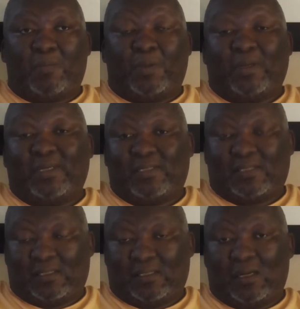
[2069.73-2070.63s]

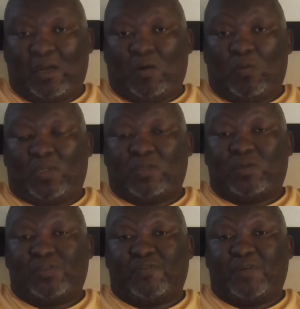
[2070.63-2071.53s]
policy was
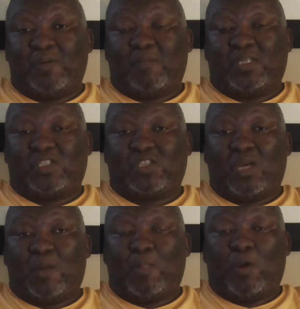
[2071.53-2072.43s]
also very much
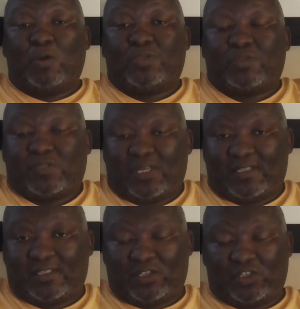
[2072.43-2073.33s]
onto
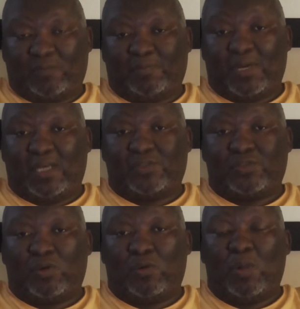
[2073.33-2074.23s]
censorship. And
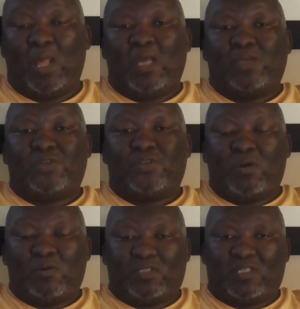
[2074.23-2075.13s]
so
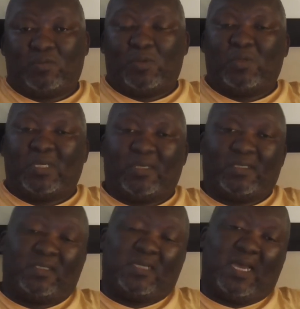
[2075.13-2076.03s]
songs that were
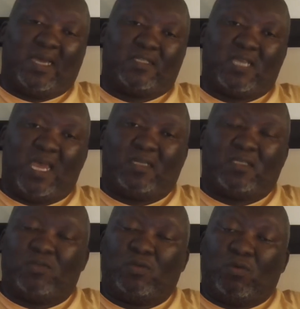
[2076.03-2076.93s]
regarded as,
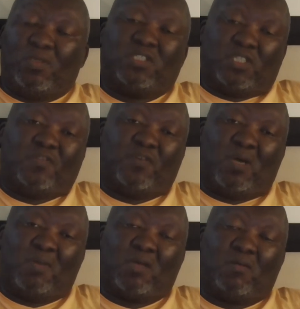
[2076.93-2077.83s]
and not only just for
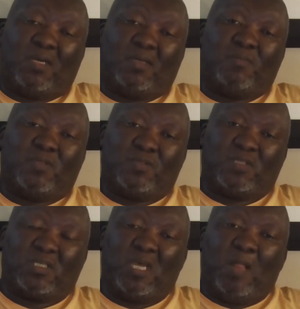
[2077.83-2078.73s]
Amakwaya
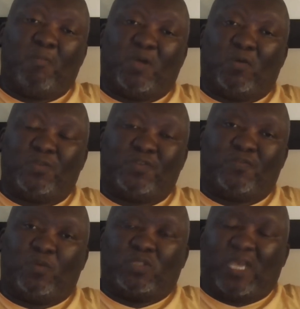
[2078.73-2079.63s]
music, but also
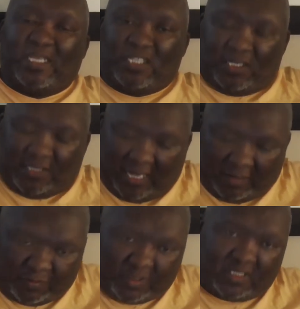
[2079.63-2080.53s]
for just
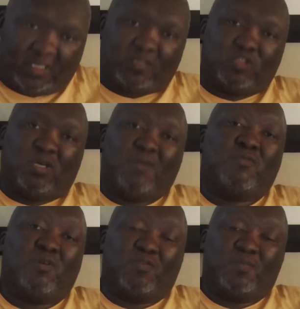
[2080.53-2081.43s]
every single
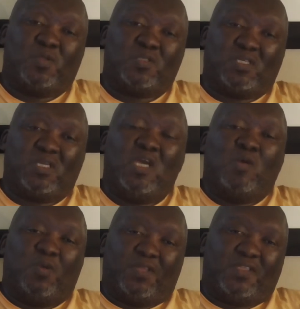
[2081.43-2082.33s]
genre of music
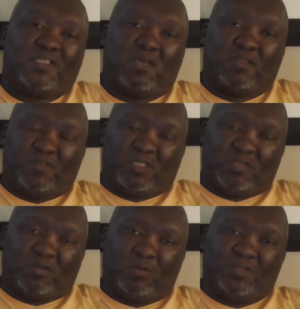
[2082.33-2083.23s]
within the South
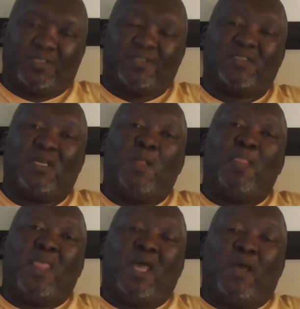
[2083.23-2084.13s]
African context,
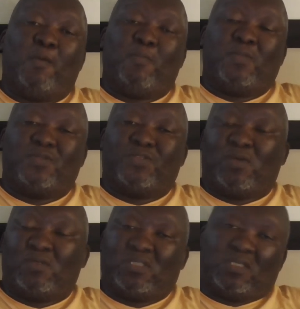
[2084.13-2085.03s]

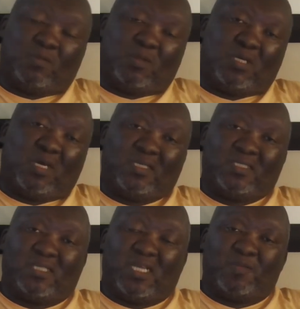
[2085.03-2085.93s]
songs that were
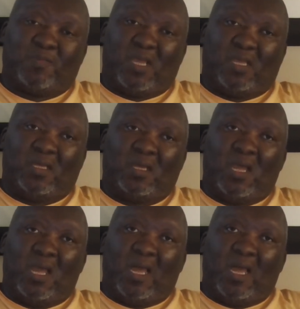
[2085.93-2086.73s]
regarded as being